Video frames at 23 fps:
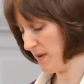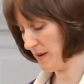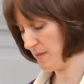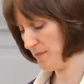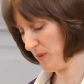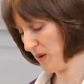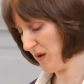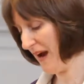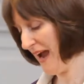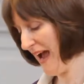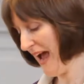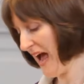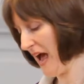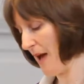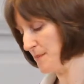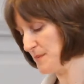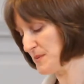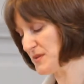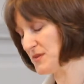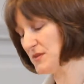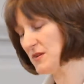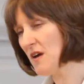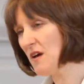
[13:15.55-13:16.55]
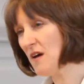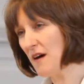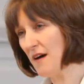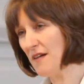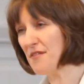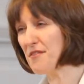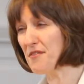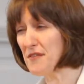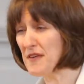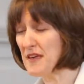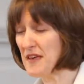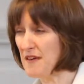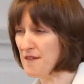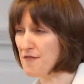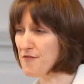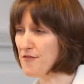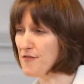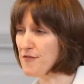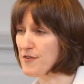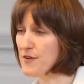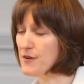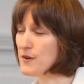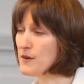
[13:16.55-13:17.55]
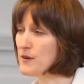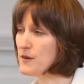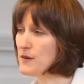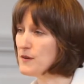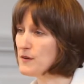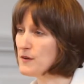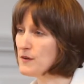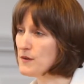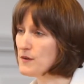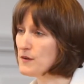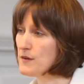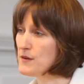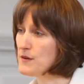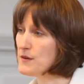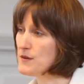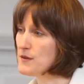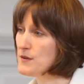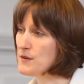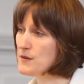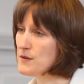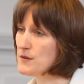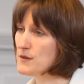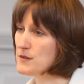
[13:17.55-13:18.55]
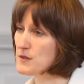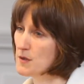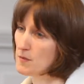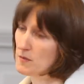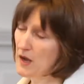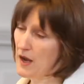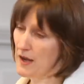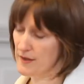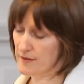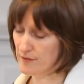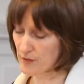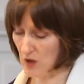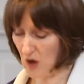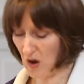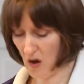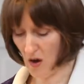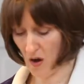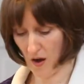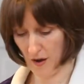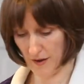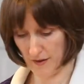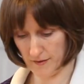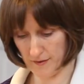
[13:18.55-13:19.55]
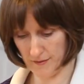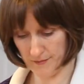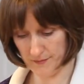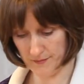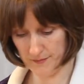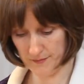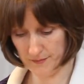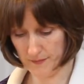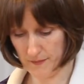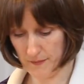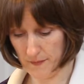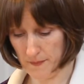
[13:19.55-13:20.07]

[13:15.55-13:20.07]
but perhaps a thief, some kind of con.